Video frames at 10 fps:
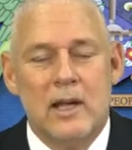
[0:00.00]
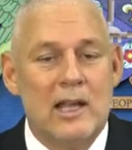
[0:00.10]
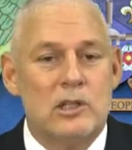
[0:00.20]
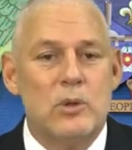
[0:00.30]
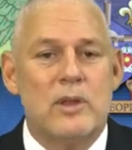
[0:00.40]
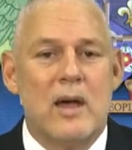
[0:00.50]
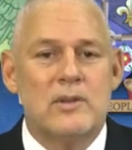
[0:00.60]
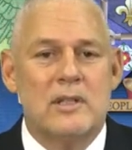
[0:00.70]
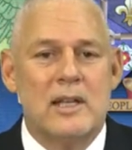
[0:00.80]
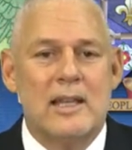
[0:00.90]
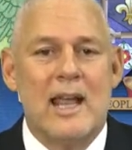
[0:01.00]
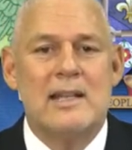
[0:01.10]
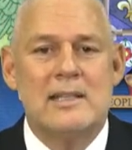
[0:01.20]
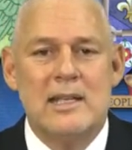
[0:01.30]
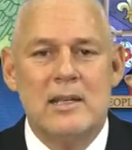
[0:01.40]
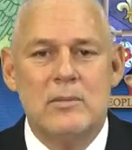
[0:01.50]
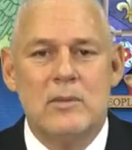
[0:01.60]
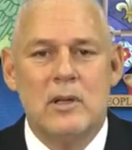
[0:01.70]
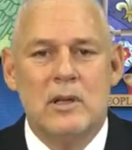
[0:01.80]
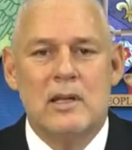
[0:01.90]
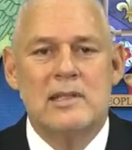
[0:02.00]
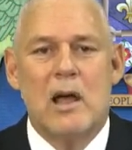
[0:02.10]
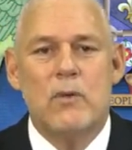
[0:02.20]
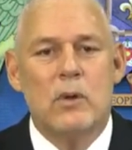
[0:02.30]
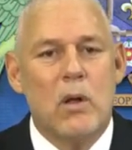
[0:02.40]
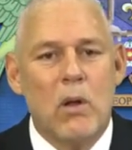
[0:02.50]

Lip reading: In 2019, the South will